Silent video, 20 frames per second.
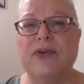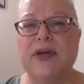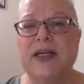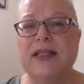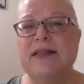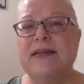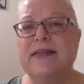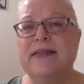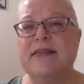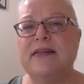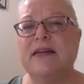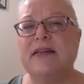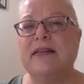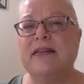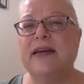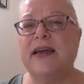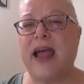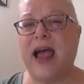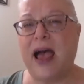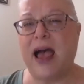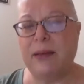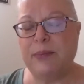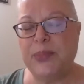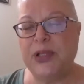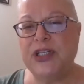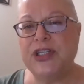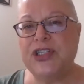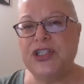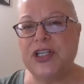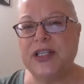realistically
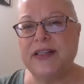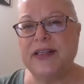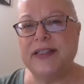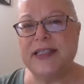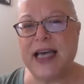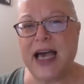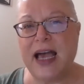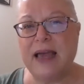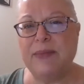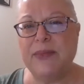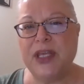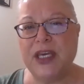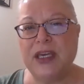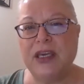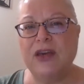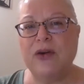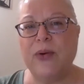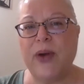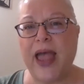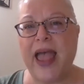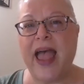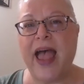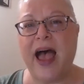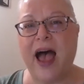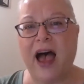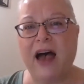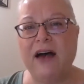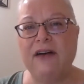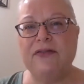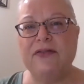accomplish in the time that you
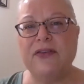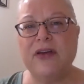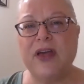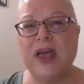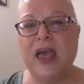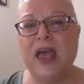have,